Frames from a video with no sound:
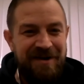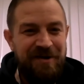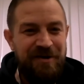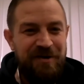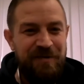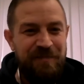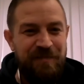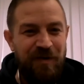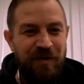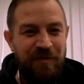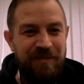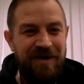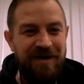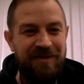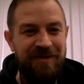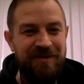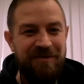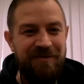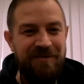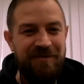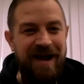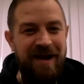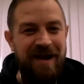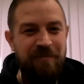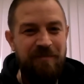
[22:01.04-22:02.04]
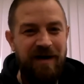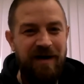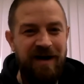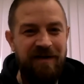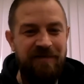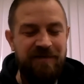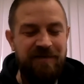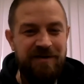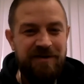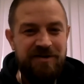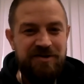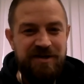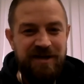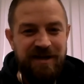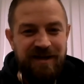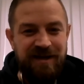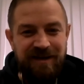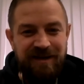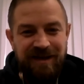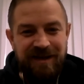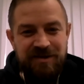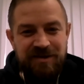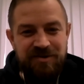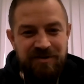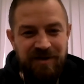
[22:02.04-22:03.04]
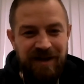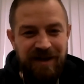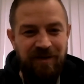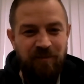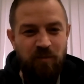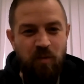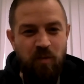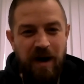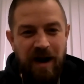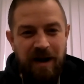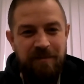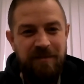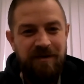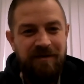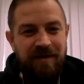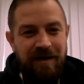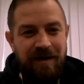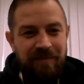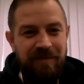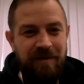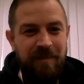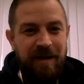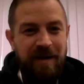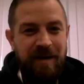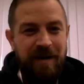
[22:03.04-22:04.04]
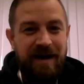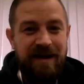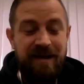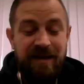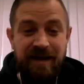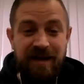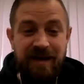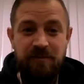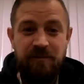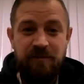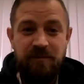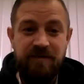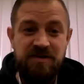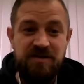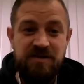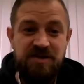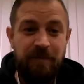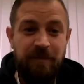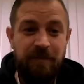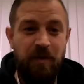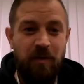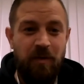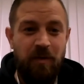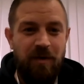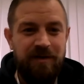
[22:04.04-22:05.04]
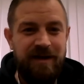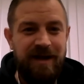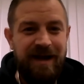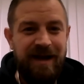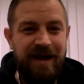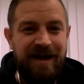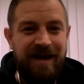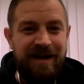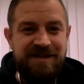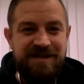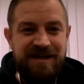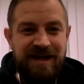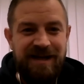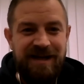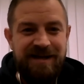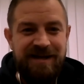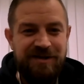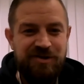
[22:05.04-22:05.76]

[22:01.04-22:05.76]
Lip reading: put me on the right path, because she literally whacked me around the back of the head with a slipper one day and said,